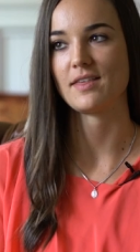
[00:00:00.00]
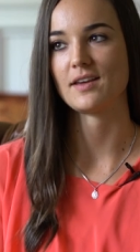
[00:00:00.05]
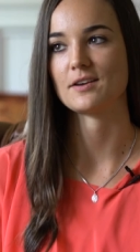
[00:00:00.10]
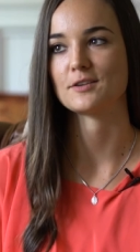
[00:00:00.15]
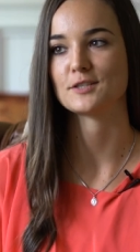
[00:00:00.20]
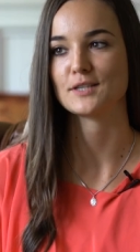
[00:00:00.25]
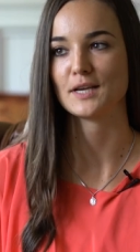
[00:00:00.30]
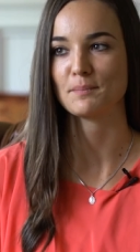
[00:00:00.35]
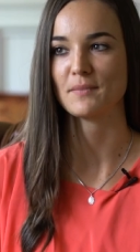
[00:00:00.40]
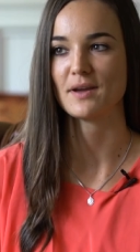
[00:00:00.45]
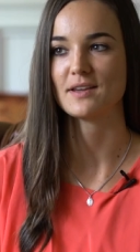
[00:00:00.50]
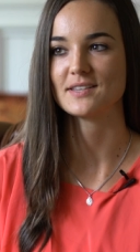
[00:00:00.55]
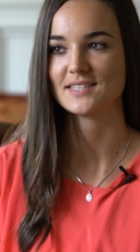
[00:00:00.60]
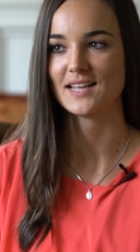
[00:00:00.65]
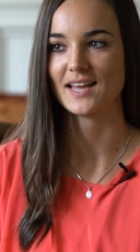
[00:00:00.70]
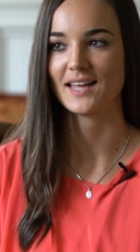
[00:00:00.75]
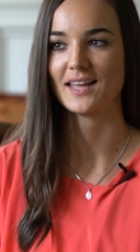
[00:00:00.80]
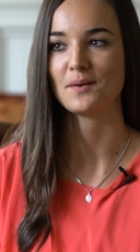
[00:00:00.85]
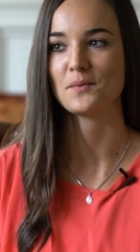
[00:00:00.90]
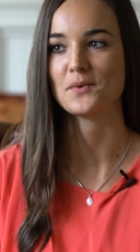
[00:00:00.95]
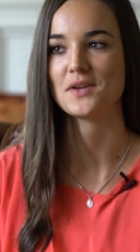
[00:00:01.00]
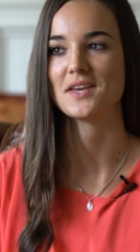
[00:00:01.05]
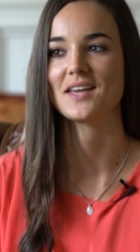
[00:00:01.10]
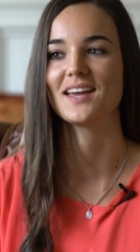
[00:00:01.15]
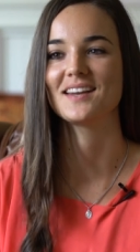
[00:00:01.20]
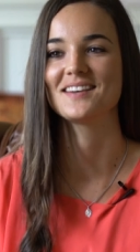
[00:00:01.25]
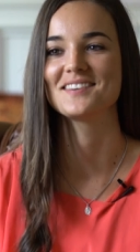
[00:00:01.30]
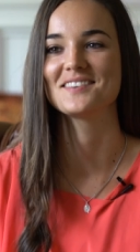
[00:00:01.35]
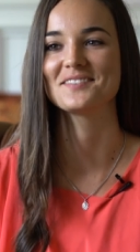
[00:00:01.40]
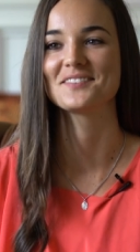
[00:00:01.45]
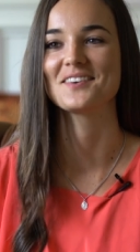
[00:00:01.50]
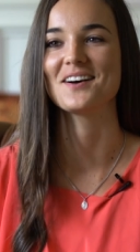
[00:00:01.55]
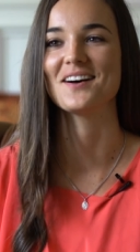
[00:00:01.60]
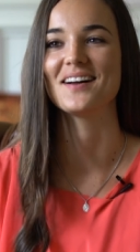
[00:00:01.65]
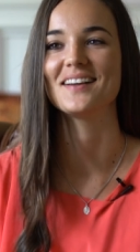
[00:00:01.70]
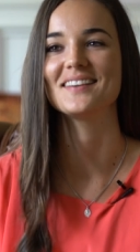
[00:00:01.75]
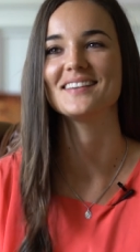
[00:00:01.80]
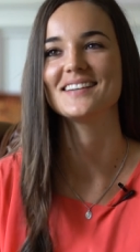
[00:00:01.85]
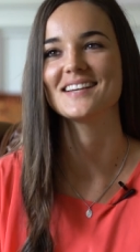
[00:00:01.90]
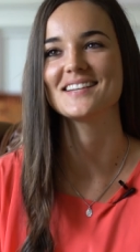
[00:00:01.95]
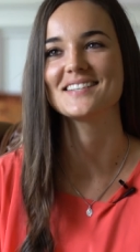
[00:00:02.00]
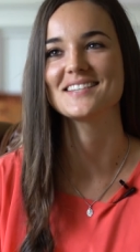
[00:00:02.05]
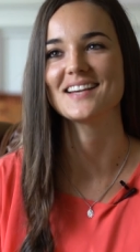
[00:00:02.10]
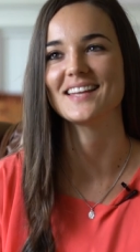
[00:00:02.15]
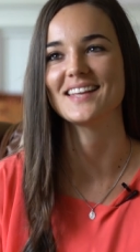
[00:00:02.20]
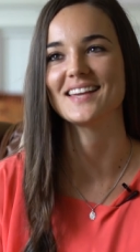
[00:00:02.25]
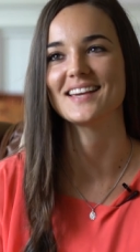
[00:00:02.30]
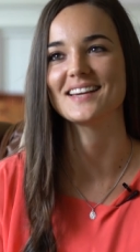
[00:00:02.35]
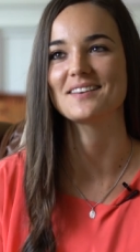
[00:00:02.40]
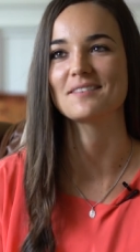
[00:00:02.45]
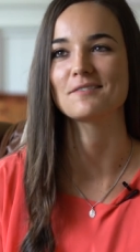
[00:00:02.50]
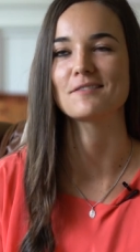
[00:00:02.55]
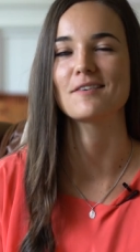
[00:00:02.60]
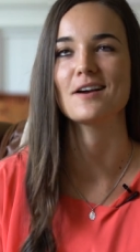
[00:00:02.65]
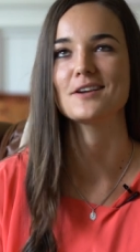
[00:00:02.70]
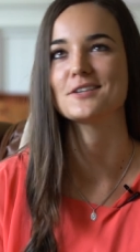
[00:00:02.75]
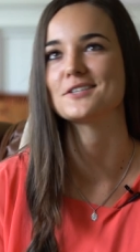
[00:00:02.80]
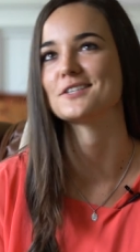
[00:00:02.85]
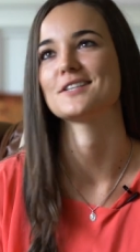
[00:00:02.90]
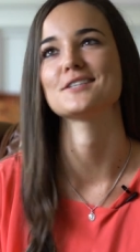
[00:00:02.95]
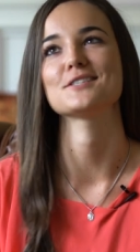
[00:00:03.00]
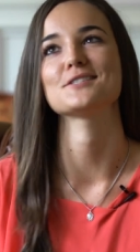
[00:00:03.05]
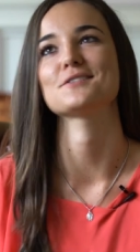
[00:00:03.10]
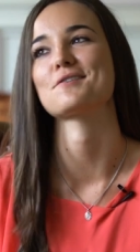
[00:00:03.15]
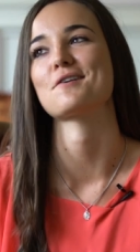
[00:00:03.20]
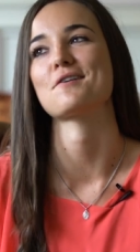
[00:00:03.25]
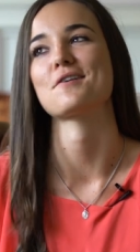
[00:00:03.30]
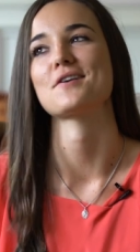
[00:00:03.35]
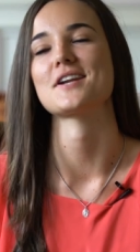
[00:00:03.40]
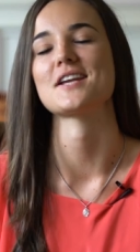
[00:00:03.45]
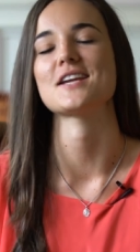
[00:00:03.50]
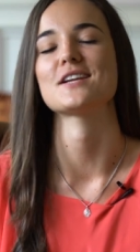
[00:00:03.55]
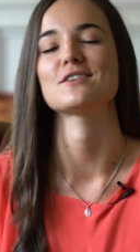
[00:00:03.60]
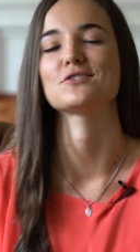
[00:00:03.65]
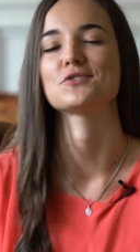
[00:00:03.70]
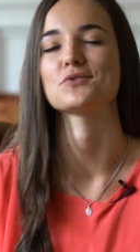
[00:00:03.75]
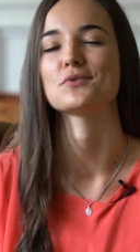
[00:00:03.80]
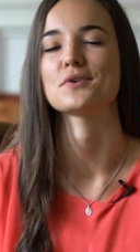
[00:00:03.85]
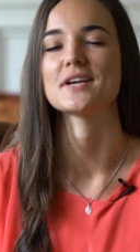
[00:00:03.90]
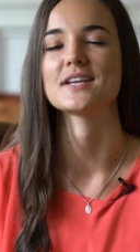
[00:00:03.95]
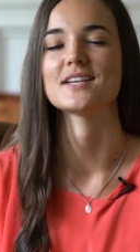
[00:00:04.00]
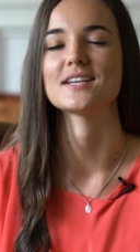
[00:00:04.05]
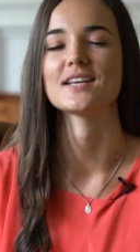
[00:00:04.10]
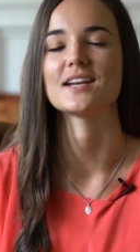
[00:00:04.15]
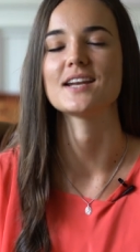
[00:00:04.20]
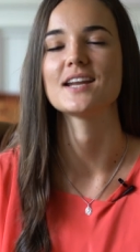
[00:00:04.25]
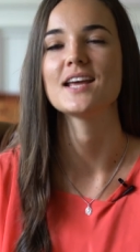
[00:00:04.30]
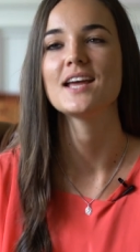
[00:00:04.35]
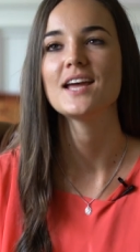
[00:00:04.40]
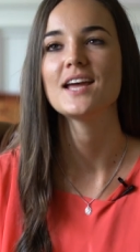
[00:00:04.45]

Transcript: I think it was like my second weekend of college. I like rushed the sorority and joined. And